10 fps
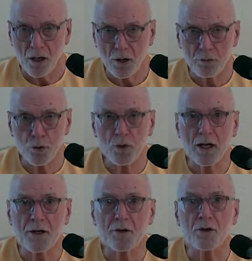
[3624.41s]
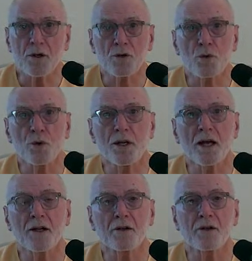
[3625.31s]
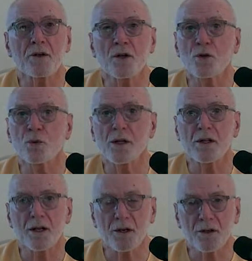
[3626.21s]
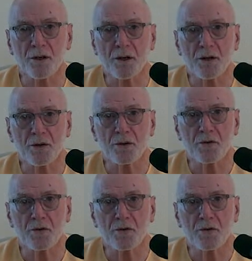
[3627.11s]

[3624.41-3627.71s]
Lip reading: Adbhutananda and Turiyananda and Advaitananda and others.